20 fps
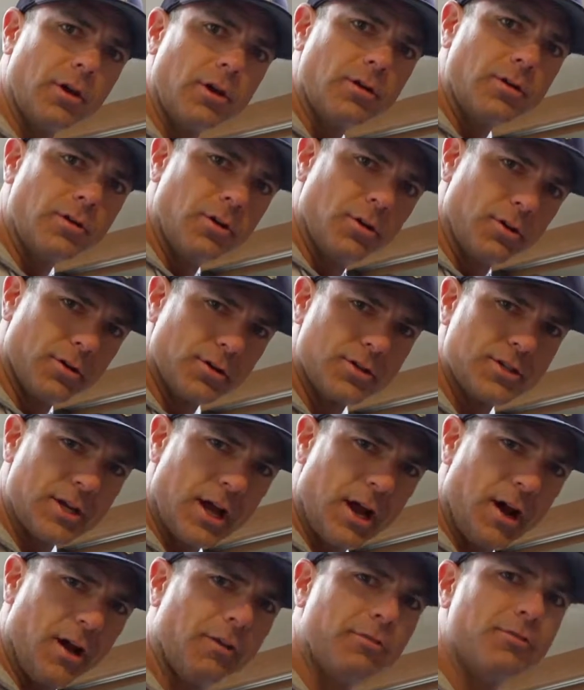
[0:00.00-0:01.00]
you
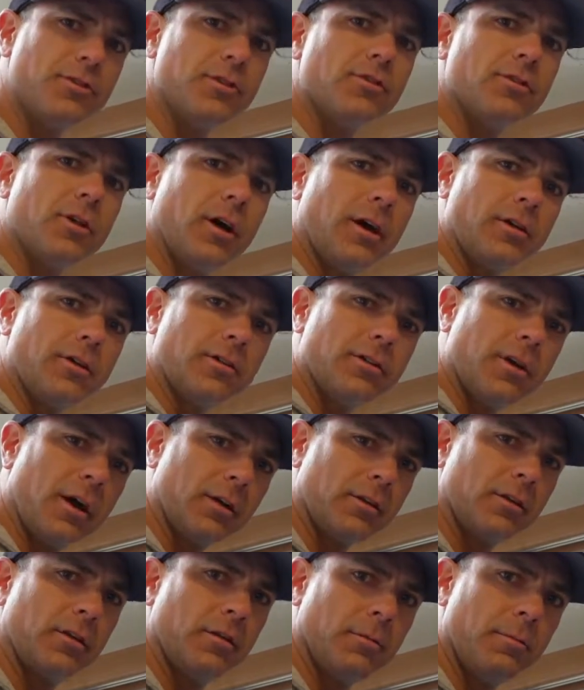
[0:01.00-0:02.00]
yourself, you
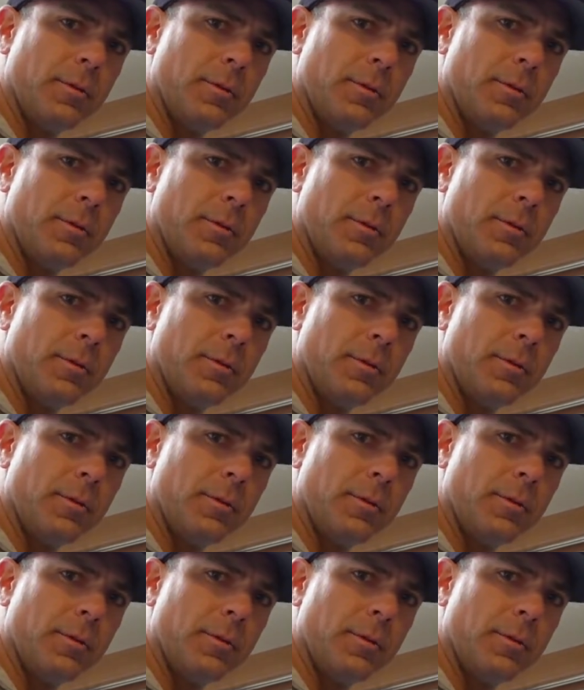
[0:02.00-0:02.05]
talk to the